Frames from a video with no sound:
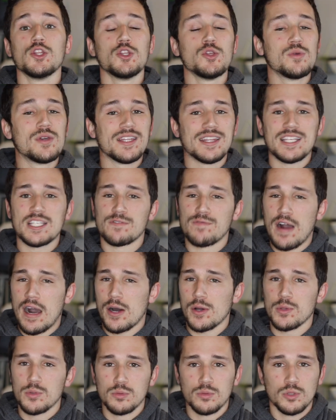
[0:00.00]
you get these
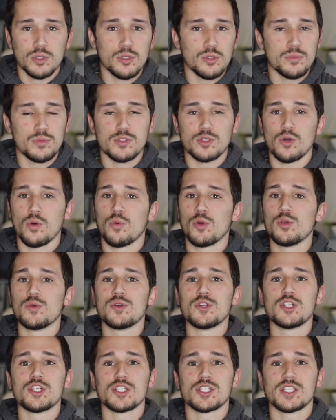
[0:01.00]
value loops or you
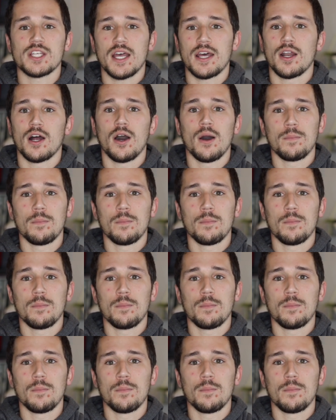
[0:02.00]
can just set